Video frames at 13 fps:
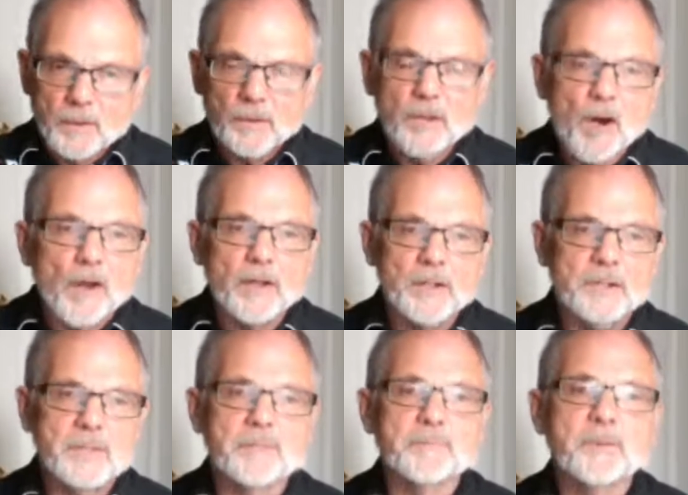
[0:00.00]

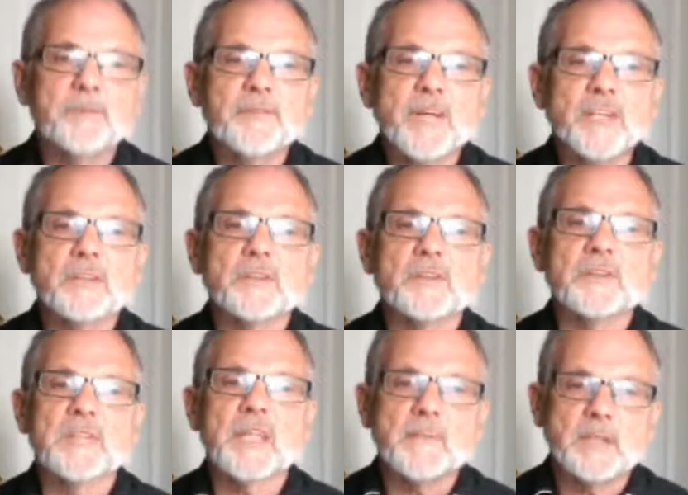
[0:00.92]
college of
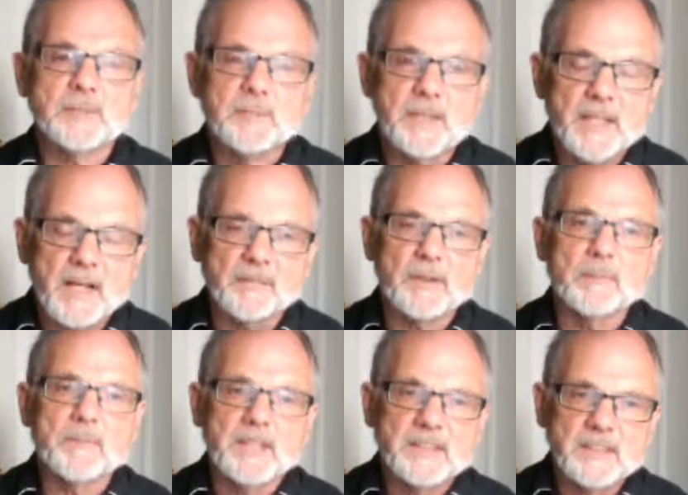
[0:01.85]
professionals. They must be
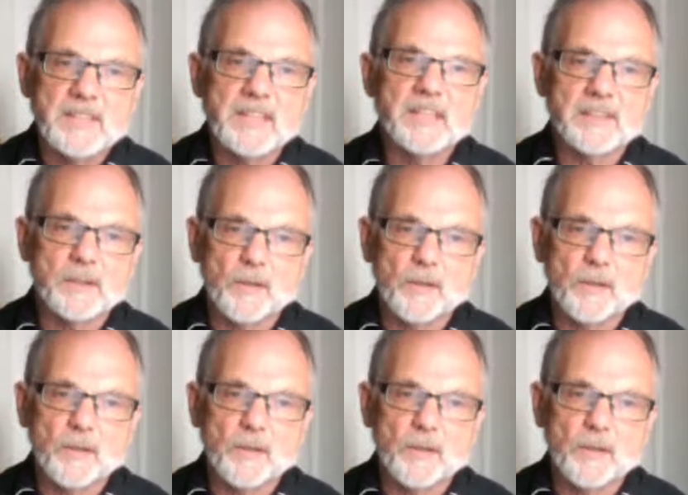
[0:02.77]
governed by citizen